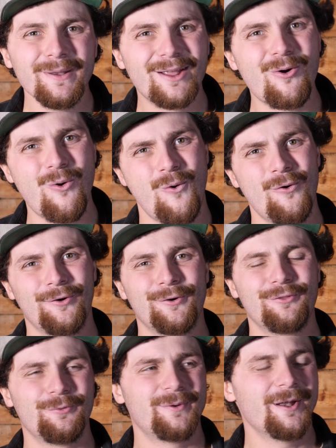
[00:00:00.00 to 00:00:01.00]

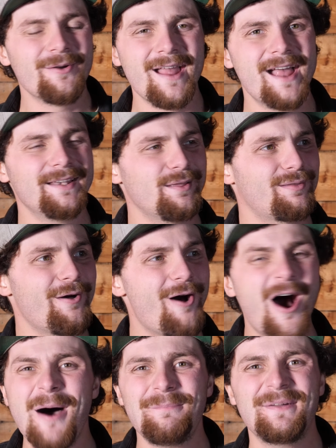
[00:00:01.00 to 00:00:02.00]
corner, the rear end is
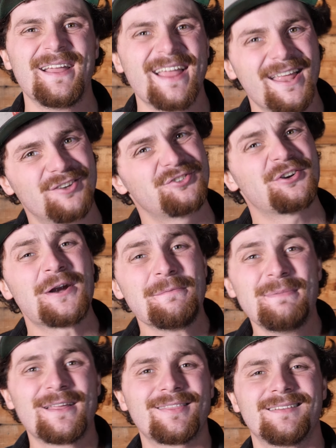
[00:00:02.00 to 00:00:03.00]
hopping and
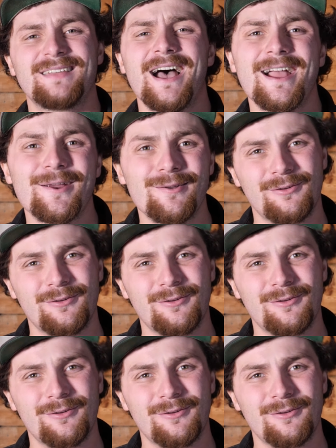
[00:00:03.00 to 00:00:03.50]
chirping the tires